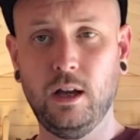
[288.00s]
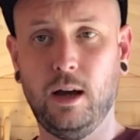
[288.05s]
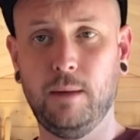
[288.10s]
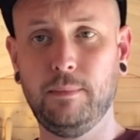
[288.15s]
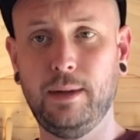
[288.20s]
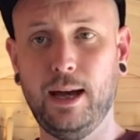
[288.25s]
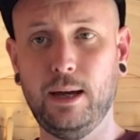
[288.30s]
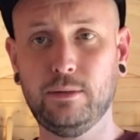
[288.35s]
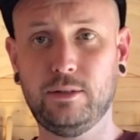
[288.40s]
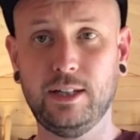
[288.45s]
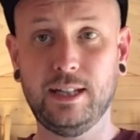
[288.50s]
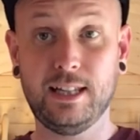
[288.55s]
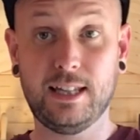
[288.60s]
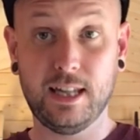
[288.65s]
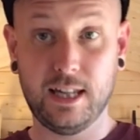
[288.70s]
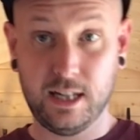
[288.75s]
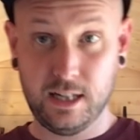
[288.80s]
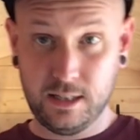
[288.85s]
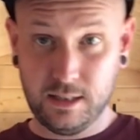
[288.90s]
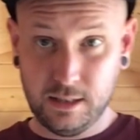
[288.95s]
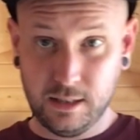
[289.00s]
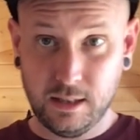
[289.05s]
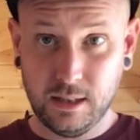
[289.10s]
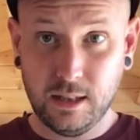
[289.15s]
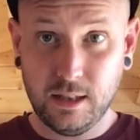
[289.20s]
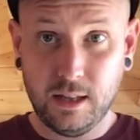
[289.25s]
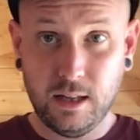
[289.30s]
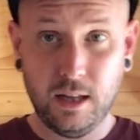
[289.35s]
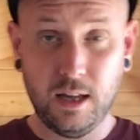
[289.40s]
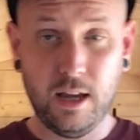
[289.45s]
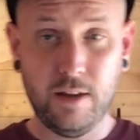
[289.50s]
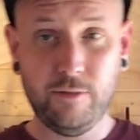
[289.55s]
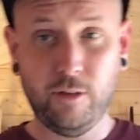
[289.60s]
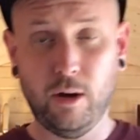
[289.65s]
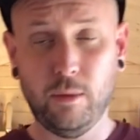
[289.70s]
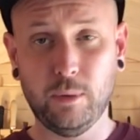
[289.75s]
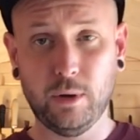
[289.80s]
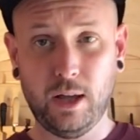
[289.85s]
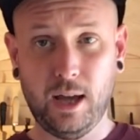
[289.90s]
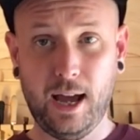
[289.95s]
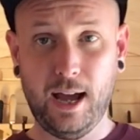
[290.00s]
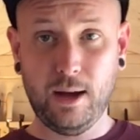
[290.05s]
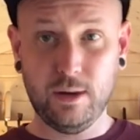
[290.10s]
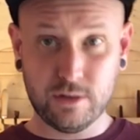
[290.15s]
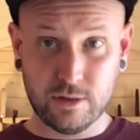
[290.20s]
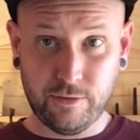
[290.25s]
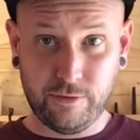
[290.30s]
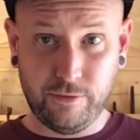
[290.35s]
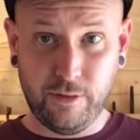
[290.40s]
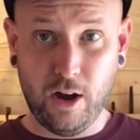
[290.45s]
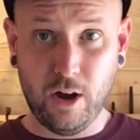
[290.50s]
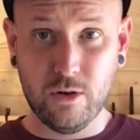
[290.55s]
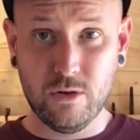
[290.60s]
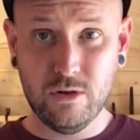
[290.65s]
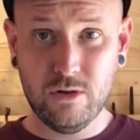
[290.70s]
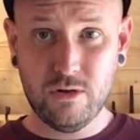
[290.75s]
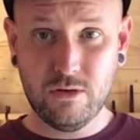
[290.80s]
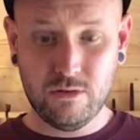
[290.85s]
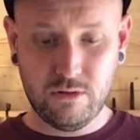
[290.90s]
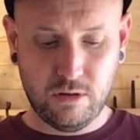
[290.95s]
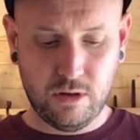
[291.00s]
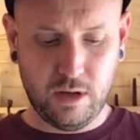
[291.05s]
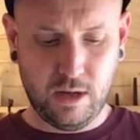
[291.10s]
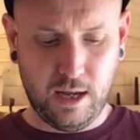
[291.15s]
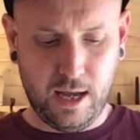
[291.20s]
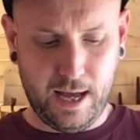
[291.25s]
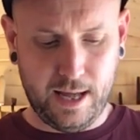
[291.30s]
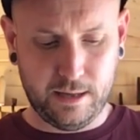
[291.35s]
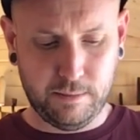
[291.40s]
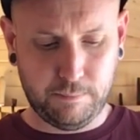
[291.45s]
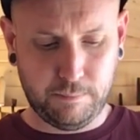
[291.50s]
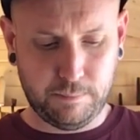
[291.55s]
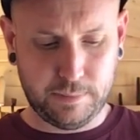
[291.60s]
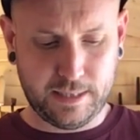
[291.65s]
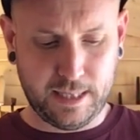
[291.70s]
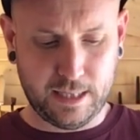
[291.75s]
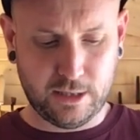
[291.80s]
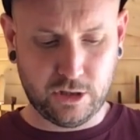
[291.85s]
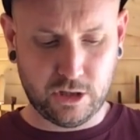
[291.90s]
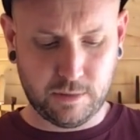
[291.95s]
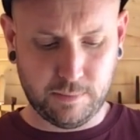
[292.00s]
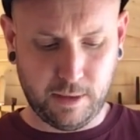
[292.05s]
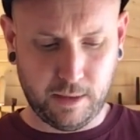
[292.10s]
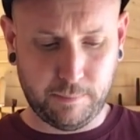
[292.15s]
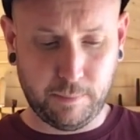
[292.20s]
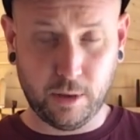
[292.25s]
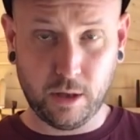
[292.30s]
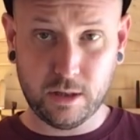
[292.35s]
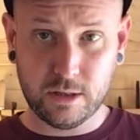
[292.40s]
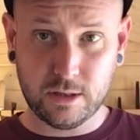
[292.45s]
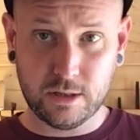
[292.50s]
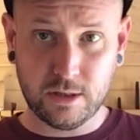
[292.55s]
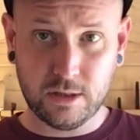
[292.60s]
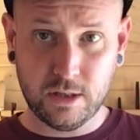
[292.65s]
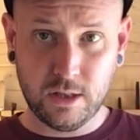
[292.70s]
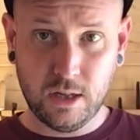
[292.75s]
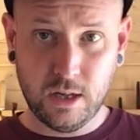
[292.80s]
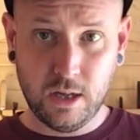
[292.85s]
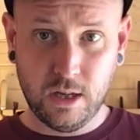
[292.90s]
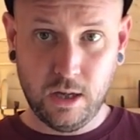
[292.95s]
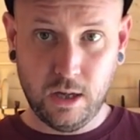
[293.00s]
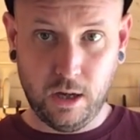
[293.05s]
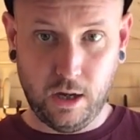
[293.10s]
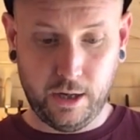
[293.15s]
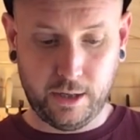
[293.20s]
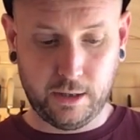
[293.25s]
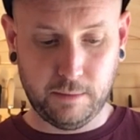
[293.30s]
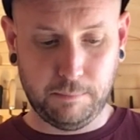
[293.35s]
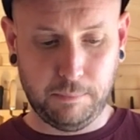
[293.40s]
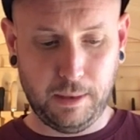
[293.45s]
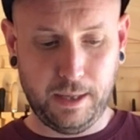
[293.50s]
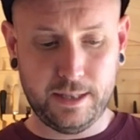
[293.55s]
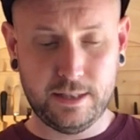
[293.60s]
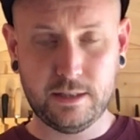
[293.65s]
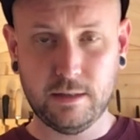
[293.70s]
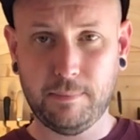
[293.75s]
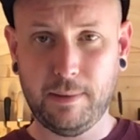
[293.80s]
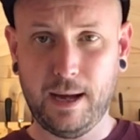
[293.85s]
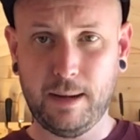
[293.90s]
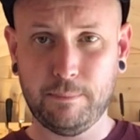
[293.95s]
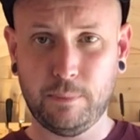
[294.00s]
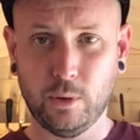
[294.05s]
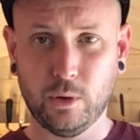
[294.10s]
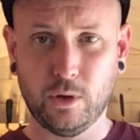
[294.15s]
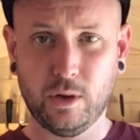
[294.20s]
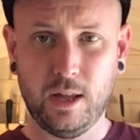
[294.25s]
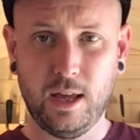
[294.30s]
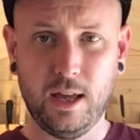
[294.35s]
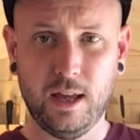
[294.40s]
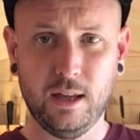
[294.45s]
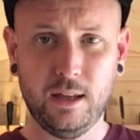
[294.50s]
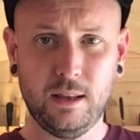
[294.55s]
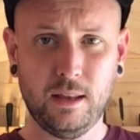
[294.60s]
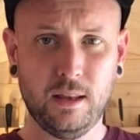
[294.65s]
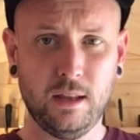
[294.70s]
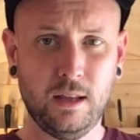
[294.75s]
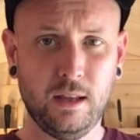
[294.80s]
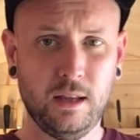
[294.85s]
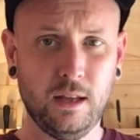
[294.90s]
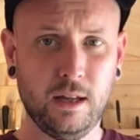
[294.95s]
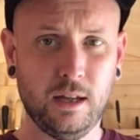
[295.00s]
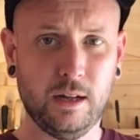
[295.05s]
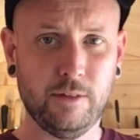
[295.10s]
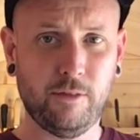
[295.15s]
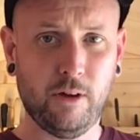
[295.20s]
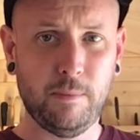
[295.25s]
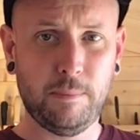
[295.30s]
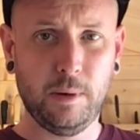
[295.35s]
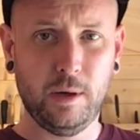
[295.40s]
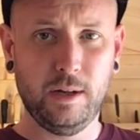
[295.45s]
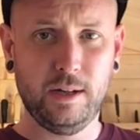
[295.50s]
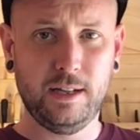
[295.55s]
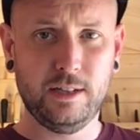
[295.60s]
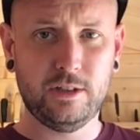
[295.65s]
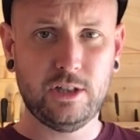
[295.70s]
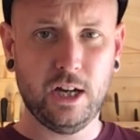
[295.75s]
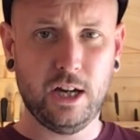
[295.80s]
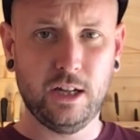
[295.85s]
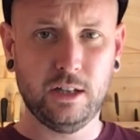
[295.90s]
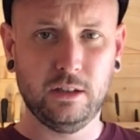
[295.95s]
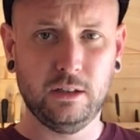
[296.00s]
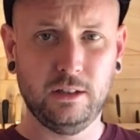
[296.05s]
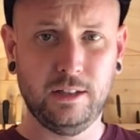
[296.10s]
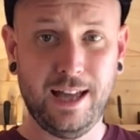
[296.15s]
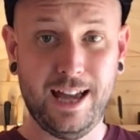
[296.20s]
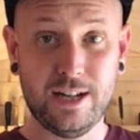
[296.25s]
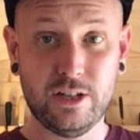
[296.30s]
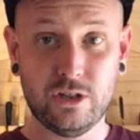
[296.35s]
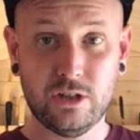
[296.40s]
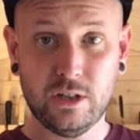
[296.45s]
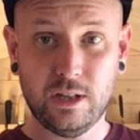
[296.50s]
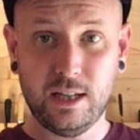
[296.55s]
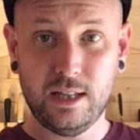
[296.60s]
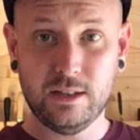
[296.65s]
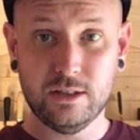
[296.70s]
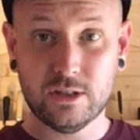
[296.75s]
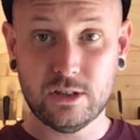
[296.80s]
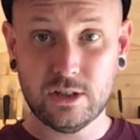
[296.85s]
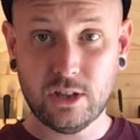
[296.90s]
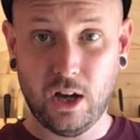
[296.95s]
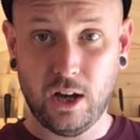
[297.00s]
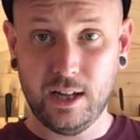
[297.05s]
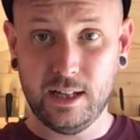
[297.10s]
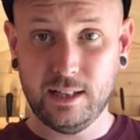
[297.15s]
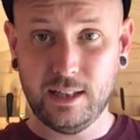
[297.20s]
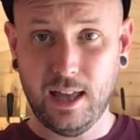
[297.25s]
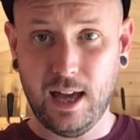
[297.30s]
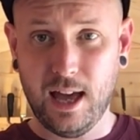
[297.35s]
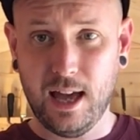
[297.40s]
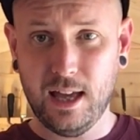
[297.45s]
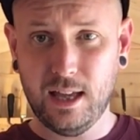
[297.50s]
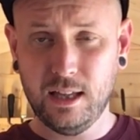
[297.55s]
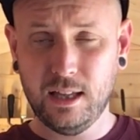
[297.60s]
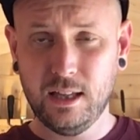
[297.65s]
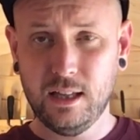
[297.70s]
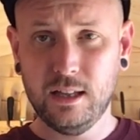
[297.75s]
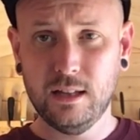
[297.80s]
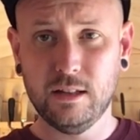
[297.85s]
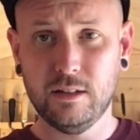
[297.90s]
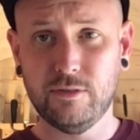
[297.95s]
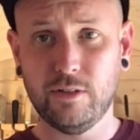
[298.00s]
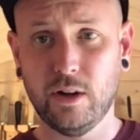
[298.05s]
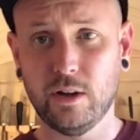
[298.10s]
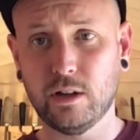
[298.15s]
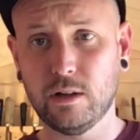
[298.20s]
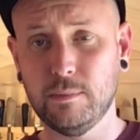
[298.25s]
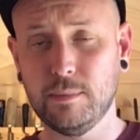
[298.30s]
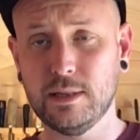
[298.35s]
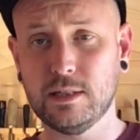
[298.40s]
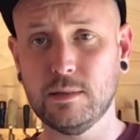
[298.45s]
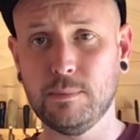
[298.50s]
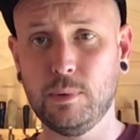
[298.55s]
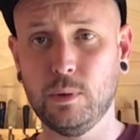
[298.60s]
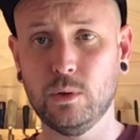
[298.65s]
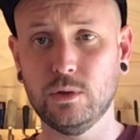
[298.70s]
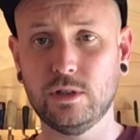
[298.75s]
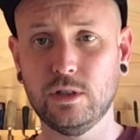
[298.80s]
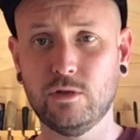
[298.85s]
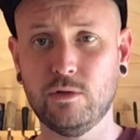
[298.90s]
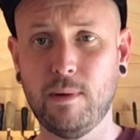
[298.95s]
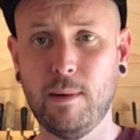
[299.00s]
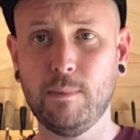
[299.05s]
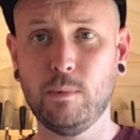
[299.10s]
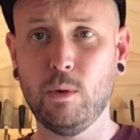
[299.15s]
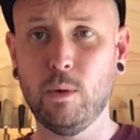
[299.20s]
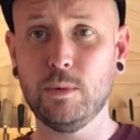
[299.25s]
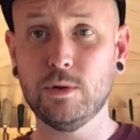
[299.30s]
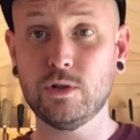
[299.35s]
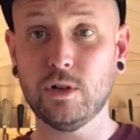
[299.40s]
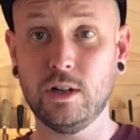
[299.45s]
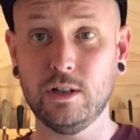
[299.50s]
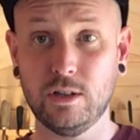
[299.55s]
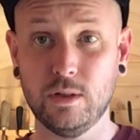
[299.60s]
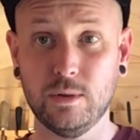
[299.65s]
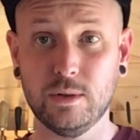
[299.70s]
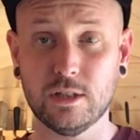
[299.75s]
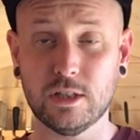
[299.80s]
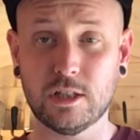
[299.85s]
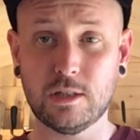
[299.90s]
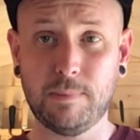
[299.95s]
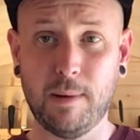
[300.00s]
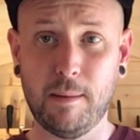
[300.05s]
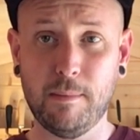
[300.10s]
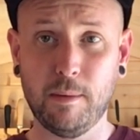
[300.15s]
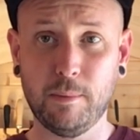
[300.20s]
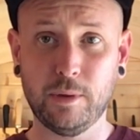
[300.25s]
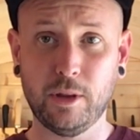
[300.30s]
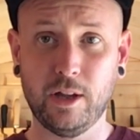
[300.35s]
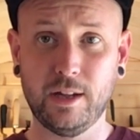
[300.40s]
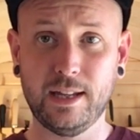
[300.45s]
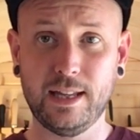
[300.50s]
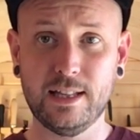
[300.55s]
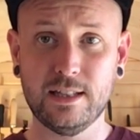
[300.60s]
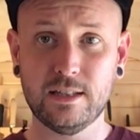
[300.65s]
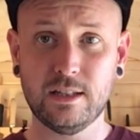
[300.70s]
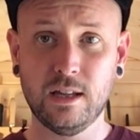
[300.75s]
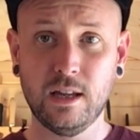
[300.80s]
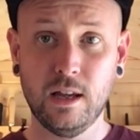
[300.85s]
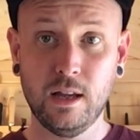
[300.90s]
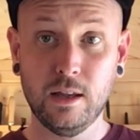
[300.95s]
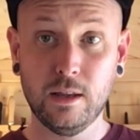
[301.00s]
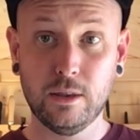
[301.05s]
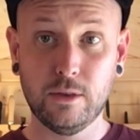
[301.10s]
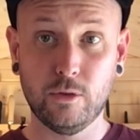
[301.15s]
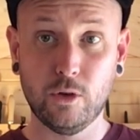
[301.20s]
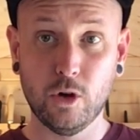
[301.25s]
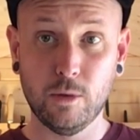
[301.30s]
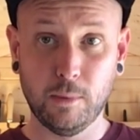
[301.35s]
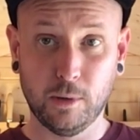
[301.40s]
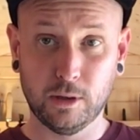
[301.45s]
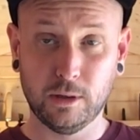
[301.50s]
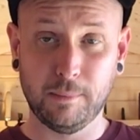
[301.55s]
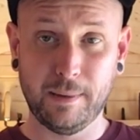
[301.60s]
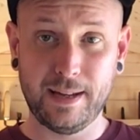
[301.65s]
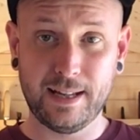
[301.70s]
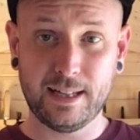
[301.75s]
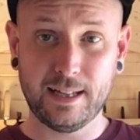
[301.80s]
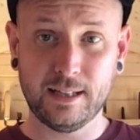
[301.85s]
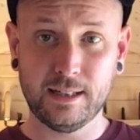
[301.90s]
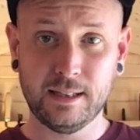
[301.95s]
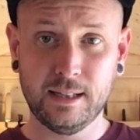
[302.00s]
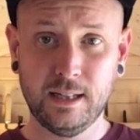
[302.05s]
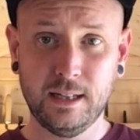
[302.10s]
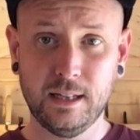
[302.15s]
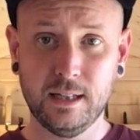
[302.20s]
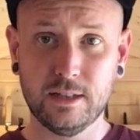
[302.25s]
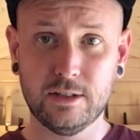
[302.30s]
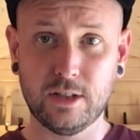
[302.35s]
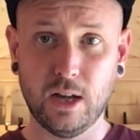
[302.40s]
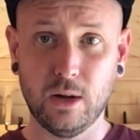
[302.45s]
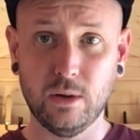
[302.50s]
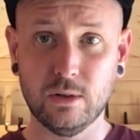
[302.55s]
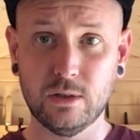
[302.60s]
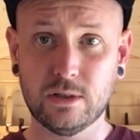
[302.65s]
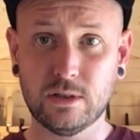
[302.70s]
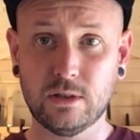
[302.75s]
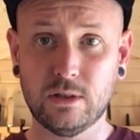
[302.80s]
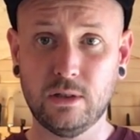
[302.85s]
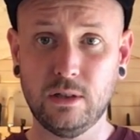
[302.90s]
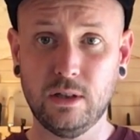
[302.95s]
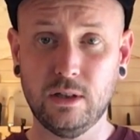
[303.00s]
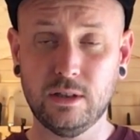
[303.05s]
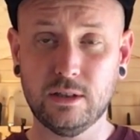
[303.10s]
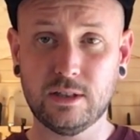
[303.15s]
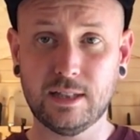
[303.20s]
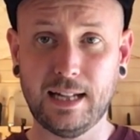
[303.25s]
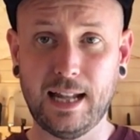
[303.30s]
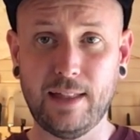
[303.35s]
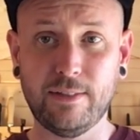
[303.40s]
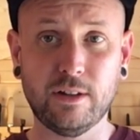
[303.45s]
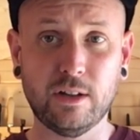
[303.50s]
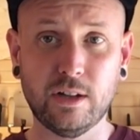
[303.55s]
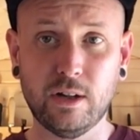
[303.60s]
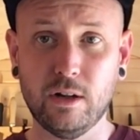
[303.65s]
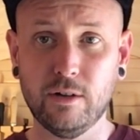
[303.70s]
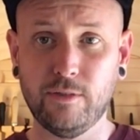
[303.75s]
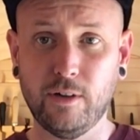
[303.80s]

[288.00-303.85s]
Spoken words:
I'm now thinking, if I want to house a phone and potentially some other products, I could place a backboard on here, and if I put an internal ledge inside there, the phone can be supported. Remember, what we're trying to do is experiment with ideas through model making. So to let the idea